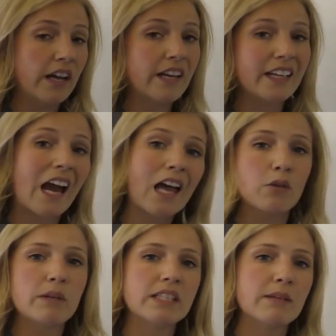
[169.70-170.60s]
it
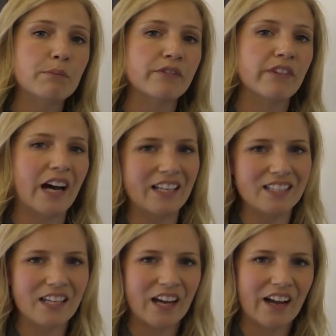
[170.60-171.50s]
can be
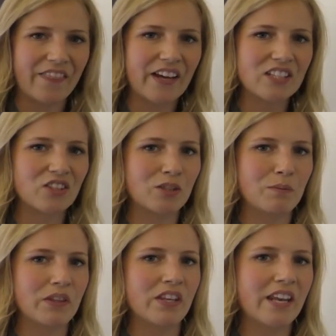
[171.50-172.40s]
simplified, and that's going
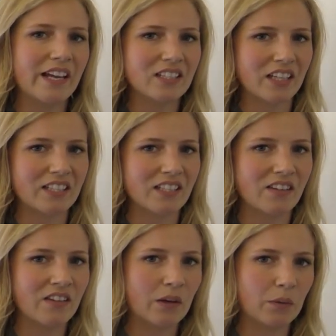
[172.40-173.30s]
to be the next
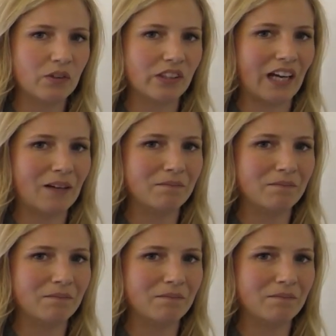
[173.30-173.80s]
lesson that we look at.